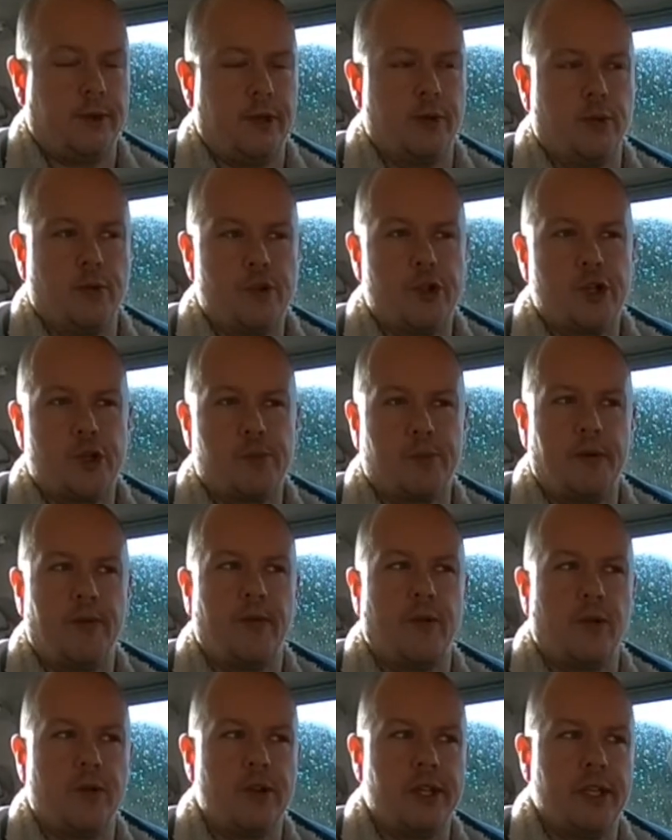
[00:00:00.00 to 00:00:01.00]
you know, just
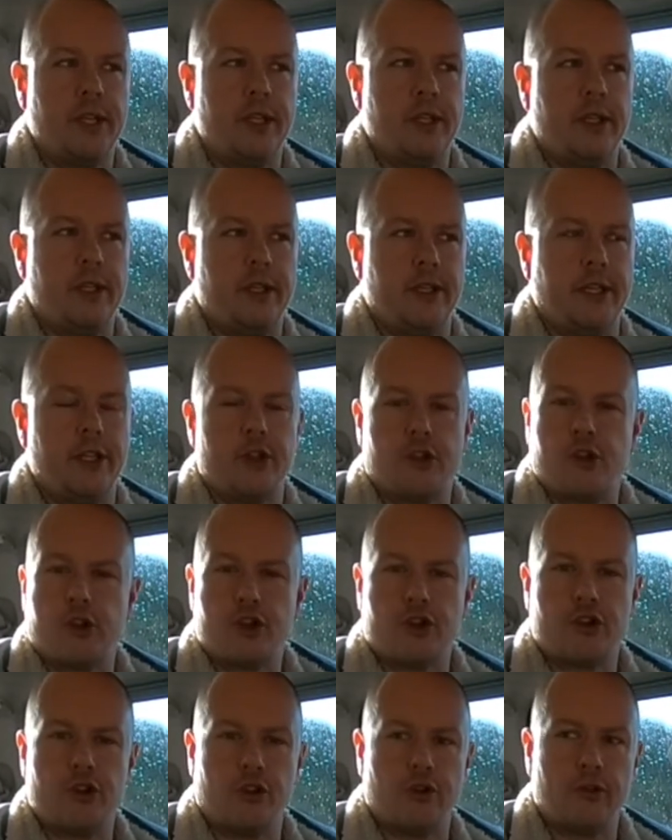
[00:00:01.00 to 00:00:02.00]
before the
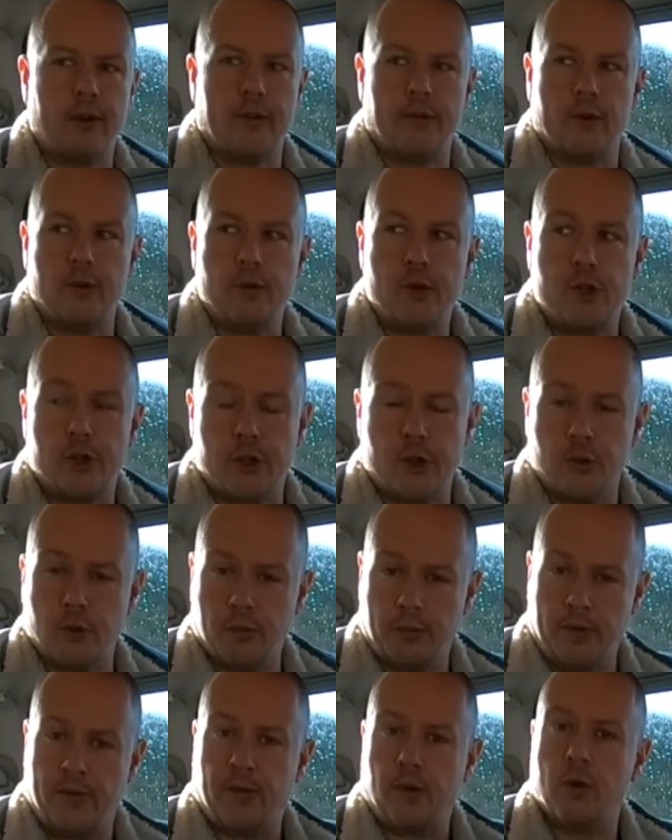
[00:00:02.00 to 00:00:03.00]
Industrial Revolution, you know,
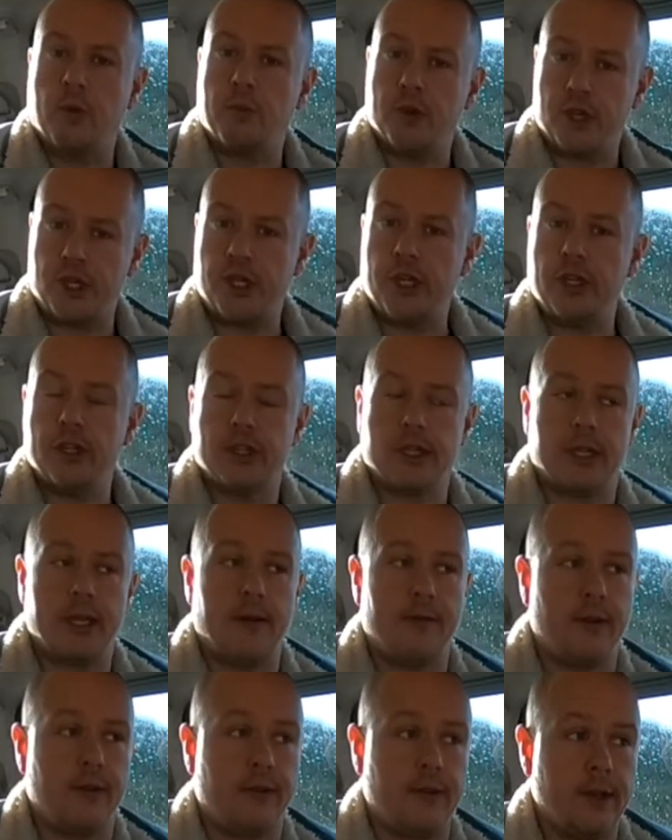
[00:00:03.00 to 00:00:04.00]
before machines and
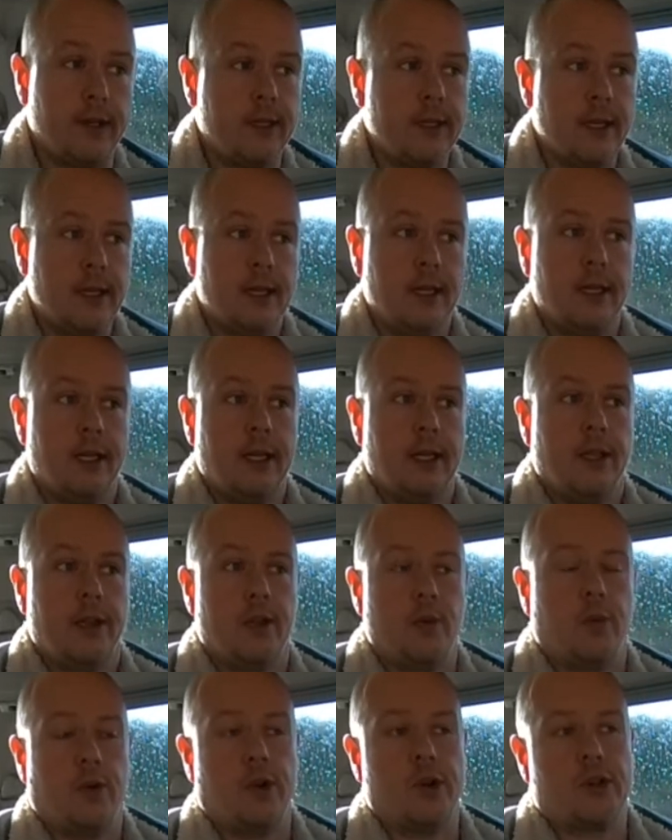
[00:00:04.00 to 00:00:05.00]
everything,
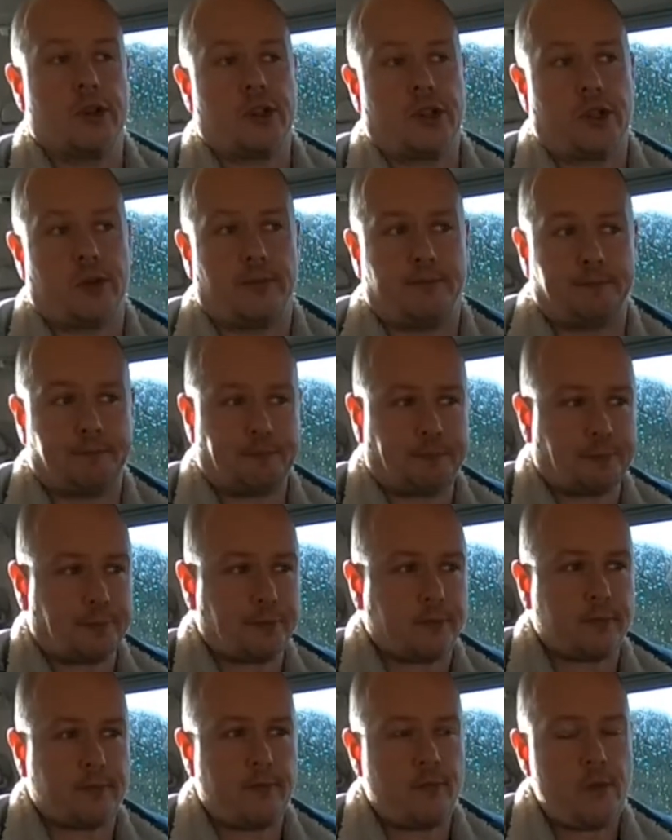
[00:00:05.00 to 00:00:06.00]
there was
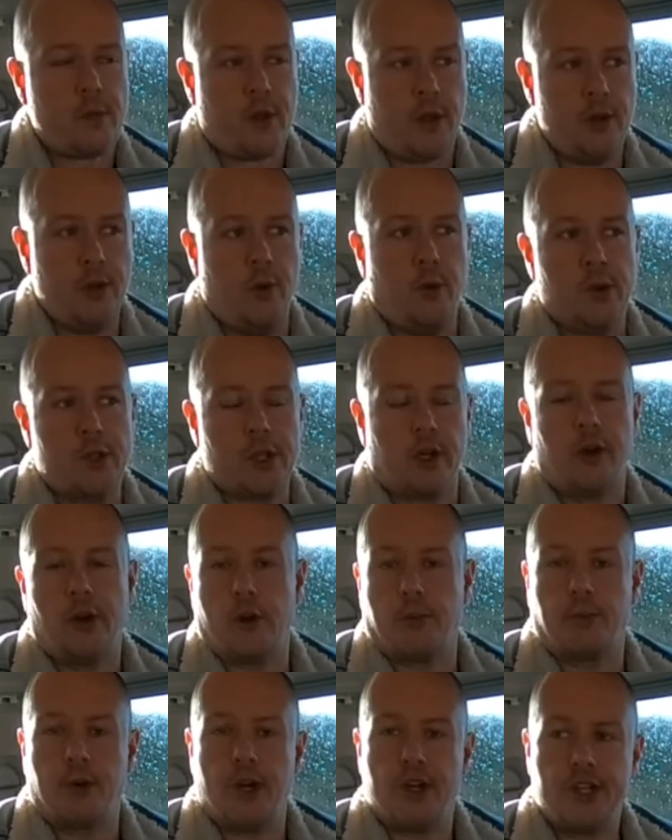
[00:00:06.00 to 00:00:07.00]
a lot
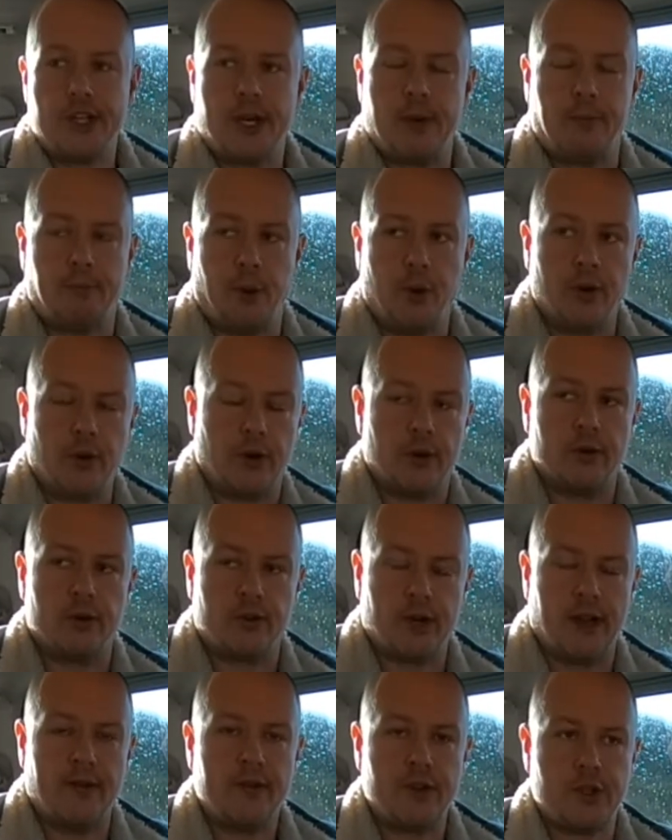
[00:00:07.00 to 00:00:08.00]
of pressure put on
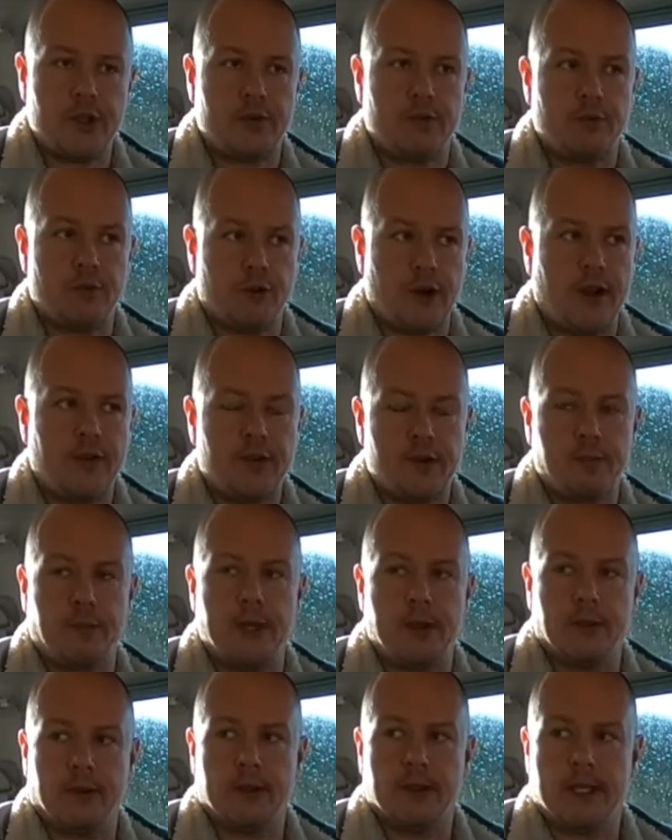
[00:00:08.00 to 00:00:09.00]

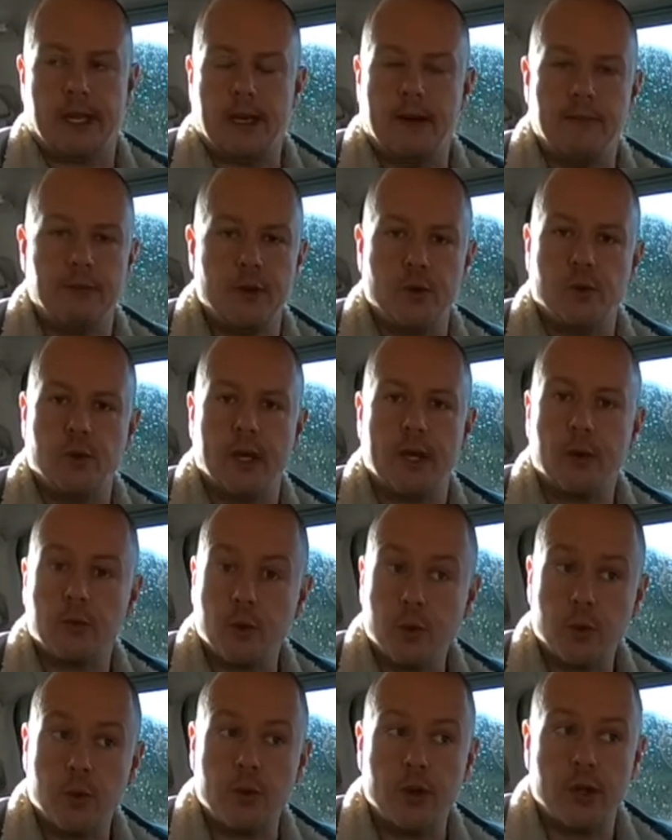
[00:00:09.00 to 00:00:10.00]
craftspeople, you know, like
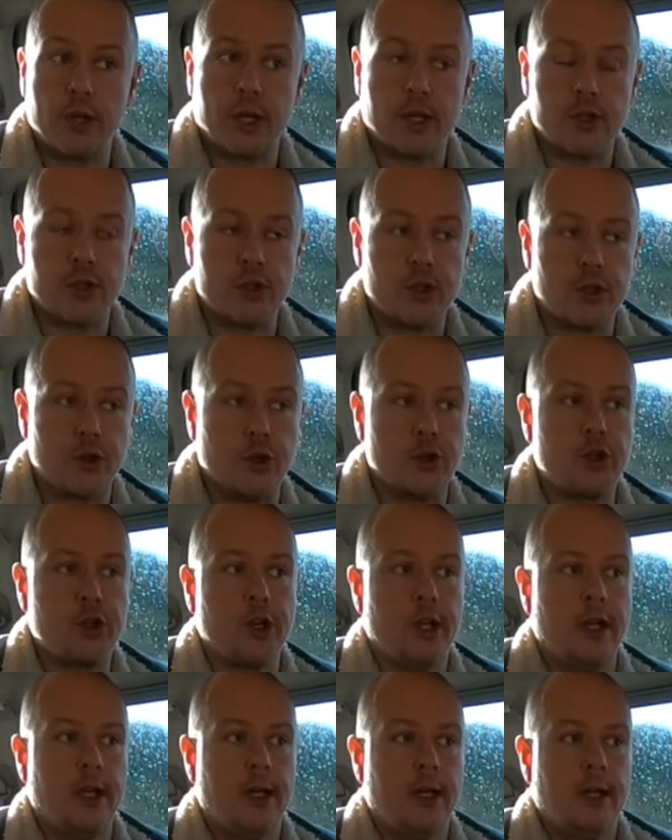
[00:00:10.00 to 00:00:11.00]
woodworkers and such,
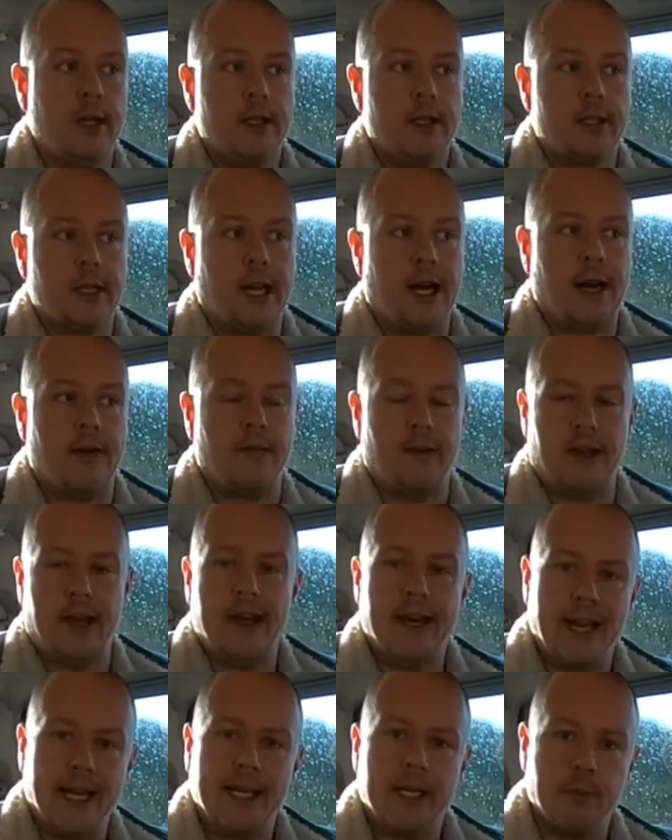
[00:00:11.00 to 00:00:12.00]
to have
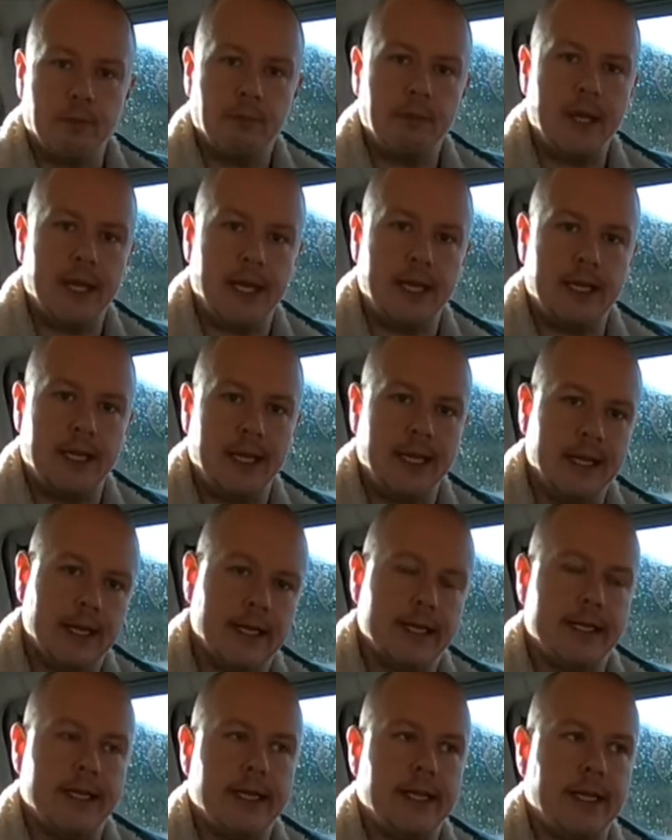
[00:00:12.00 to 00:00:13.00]
an item made in
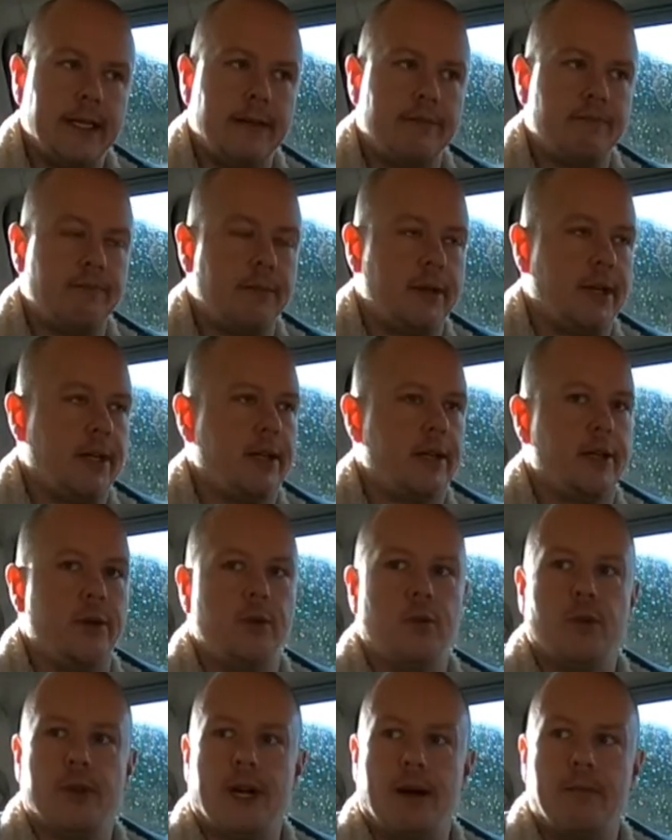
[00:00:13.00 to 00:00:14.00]
a day. You
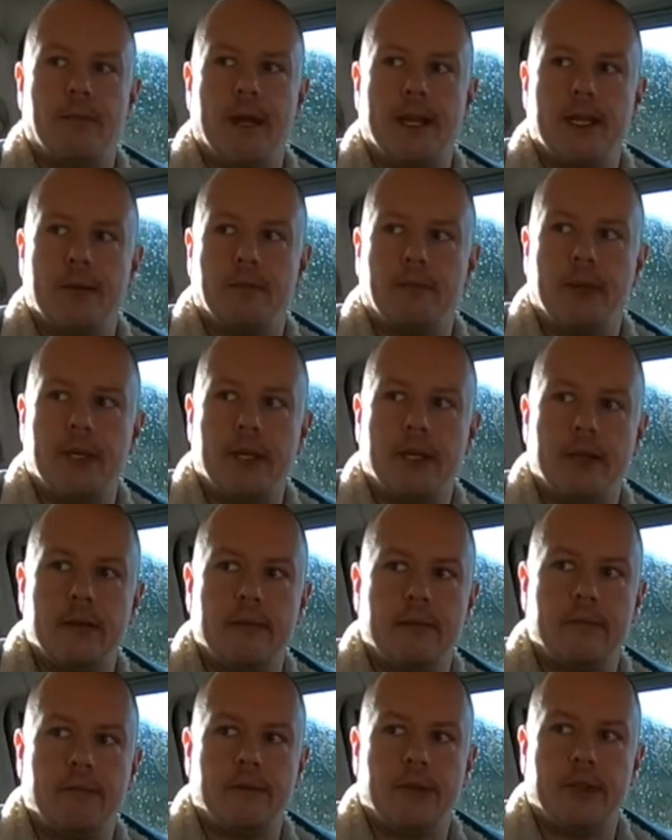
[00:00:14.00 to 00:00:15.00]
know, that might have
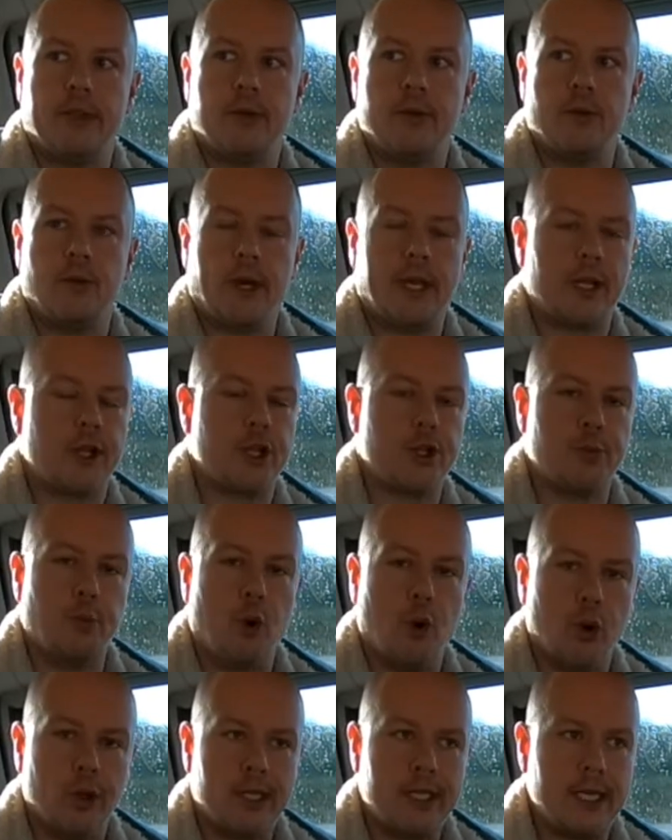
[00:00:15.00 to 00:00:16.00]
been, you know, like a
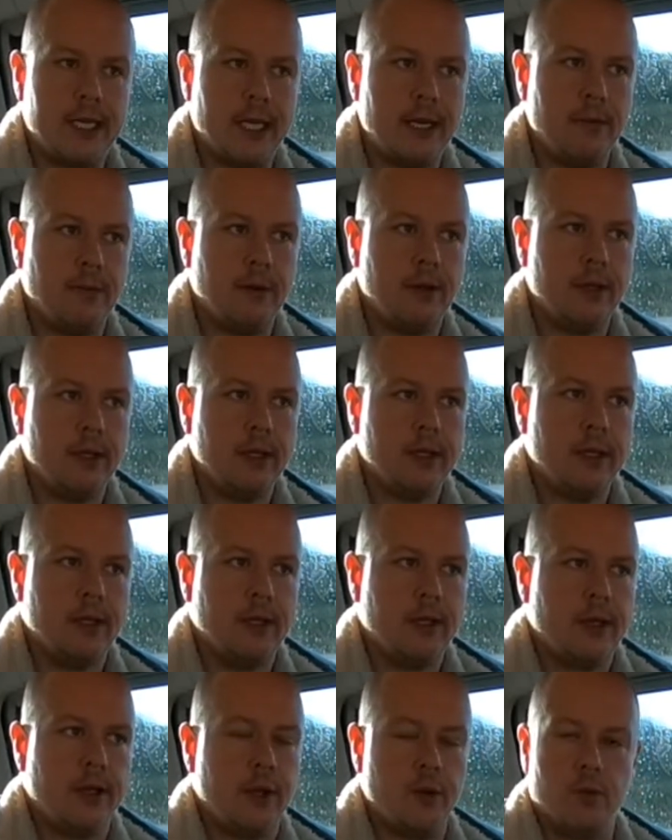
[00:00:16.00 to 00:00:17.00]
small table,
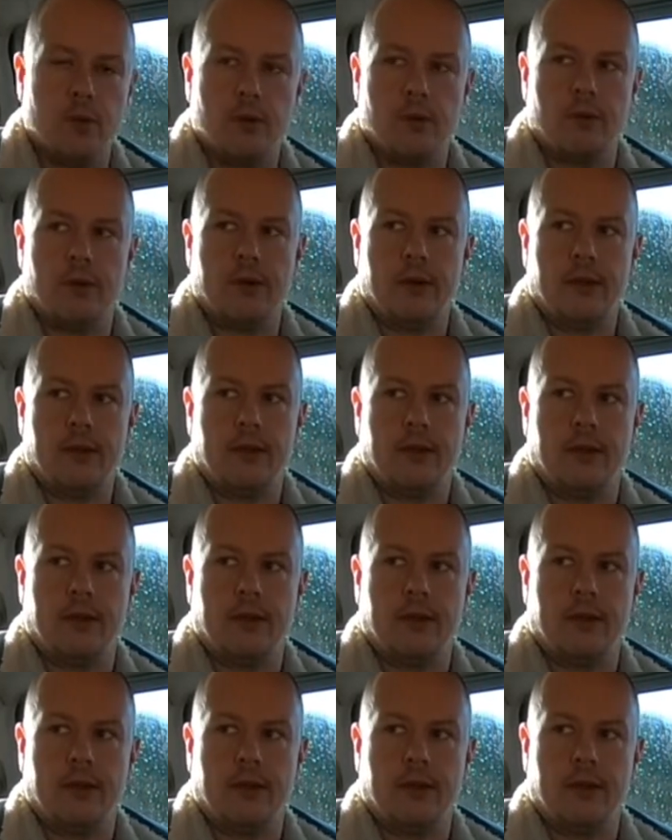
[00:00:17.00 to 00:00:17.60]
you know,